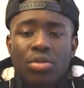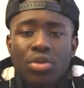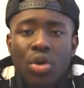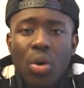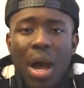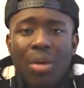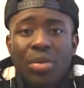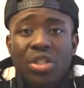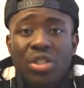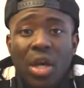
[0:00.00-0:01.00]
so I
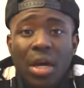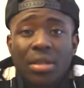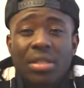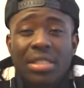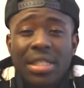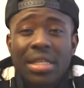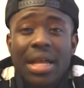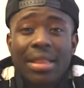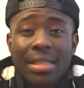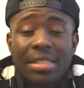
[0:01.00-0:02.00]
was shocked to see
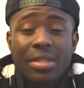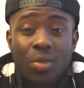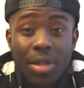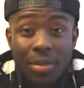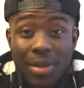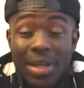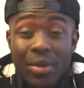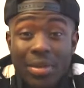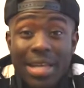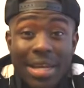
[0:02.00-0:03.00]
that this is what the media
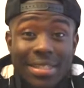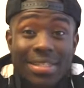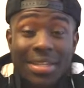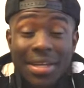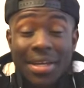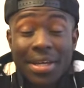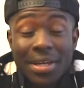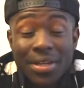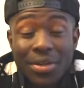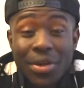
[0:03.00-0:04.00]
was actually,
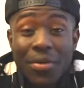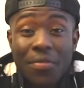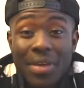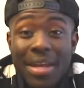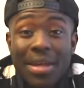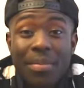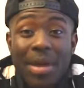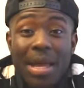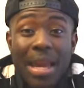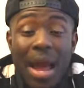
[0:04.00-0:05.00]
you know, feeding
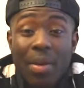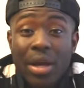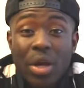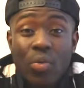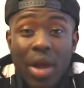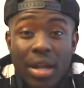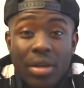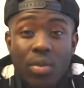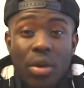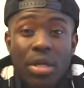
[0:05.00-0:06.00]
me and how incorrect
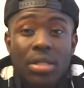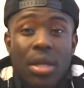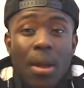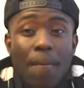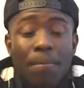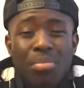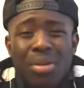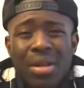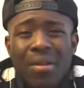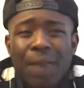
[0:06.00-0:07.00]
it was.
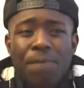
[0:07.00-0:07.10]
But